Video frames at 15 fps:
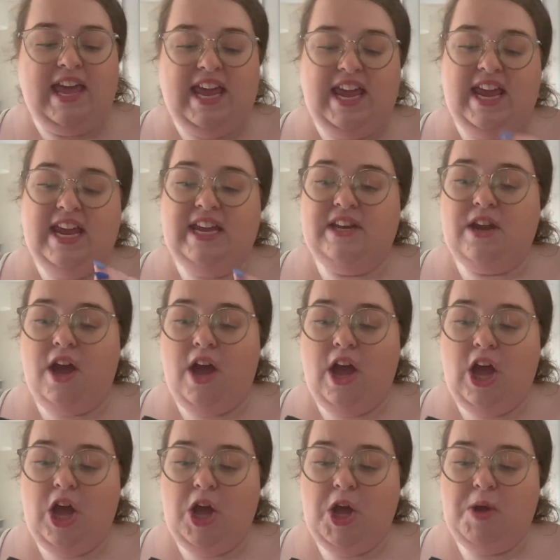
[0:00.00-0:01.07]
in
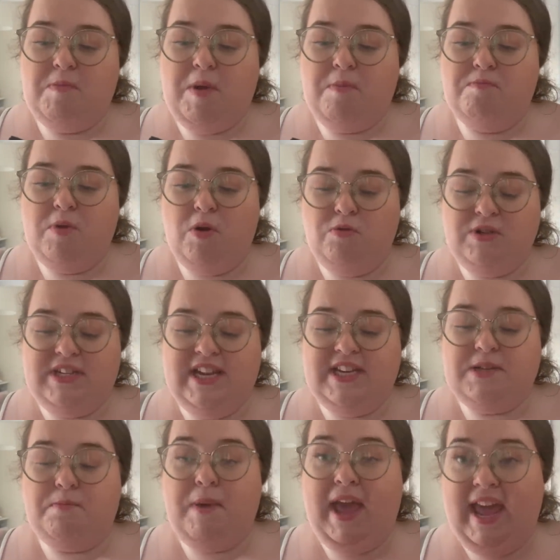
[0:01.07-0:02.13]

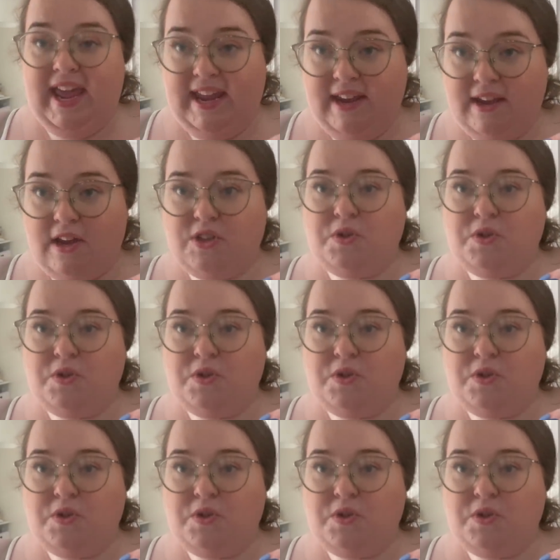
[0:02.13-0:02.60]
Malted Pink.